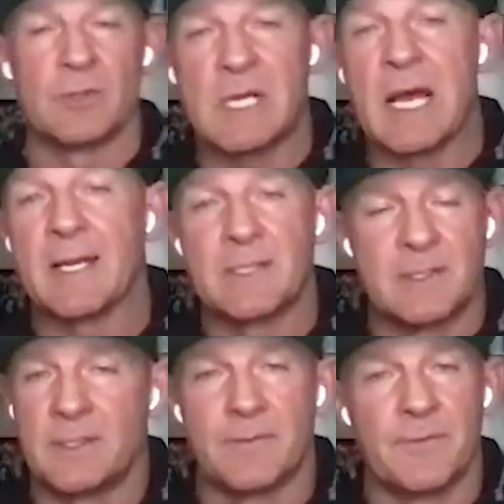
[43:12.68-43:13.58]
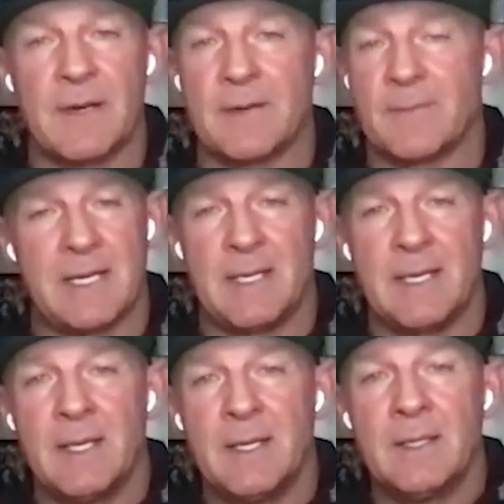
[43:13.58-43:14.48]
Stuart Scott, dear friend of mine.
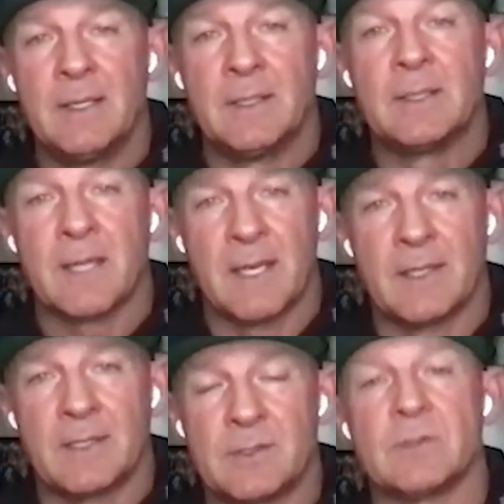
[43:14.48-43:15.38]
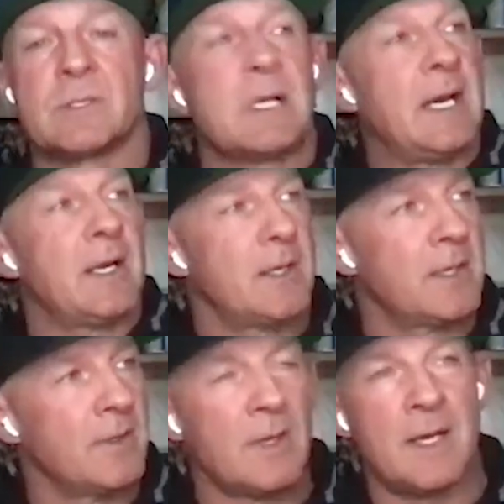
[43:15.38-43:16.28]
Okay, Stuart Scott,
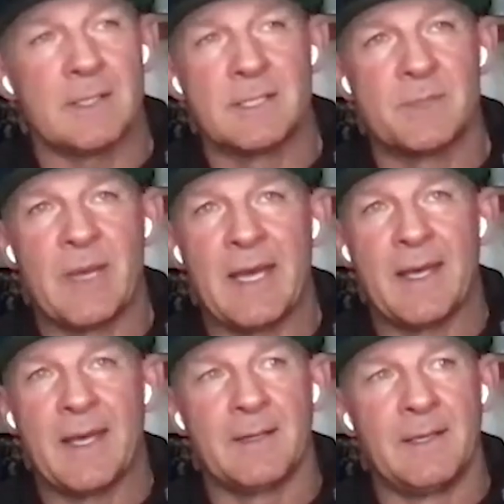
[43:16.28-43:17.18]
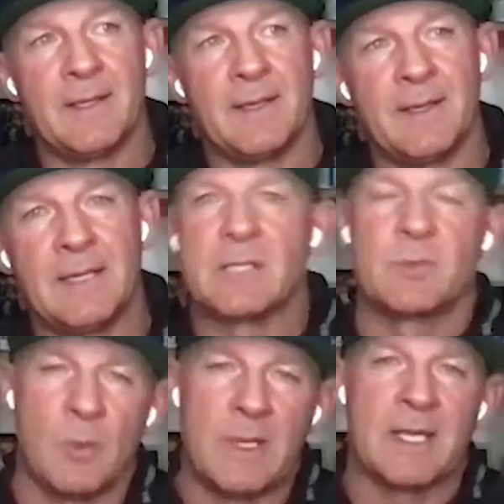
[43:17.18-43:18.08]
lost his battle, and
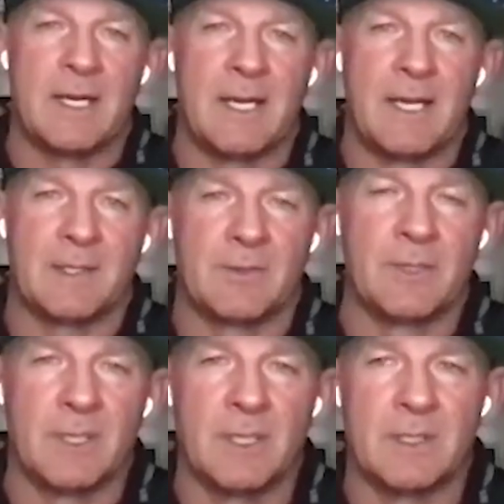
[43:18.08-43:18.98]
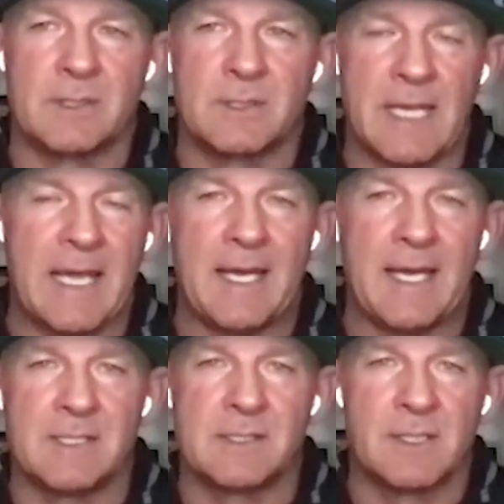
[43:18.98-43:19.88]
that's where we connected. Really, is
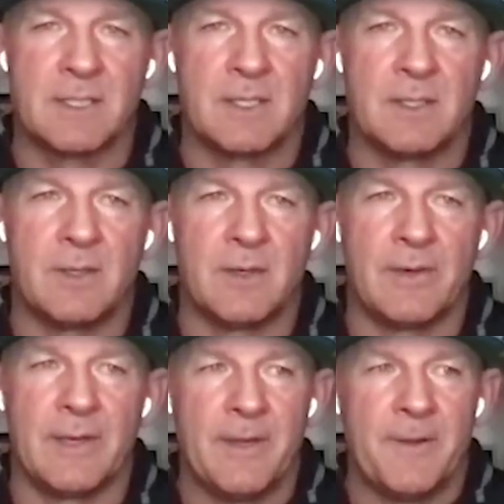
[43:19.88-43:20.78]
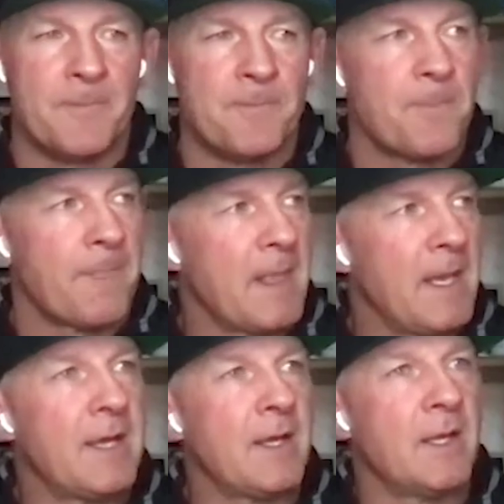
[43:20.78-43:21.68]
dads,
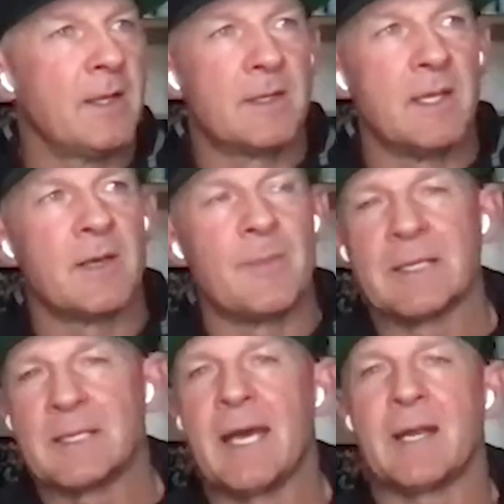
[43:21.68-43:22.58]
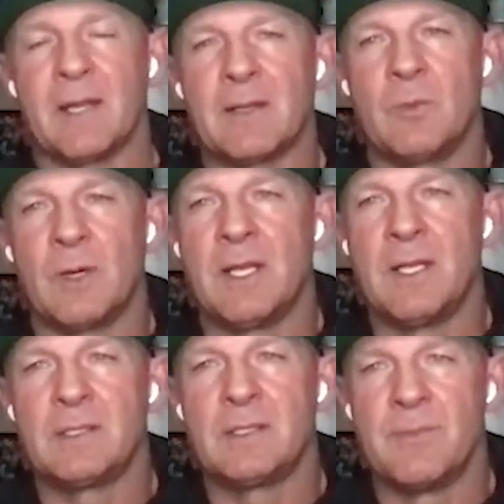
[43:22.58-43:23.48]
and I think about that, like what
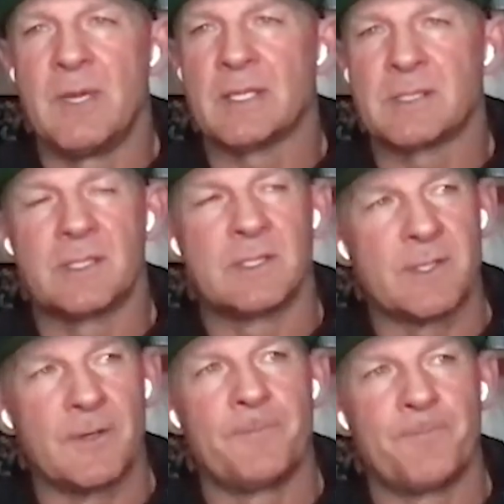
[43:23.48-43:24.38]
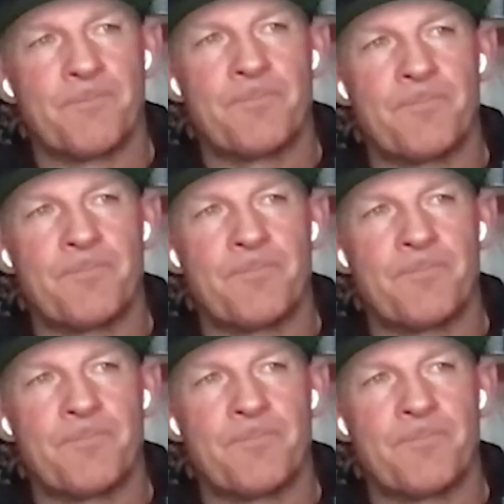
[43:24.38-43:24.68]
he's missed, and so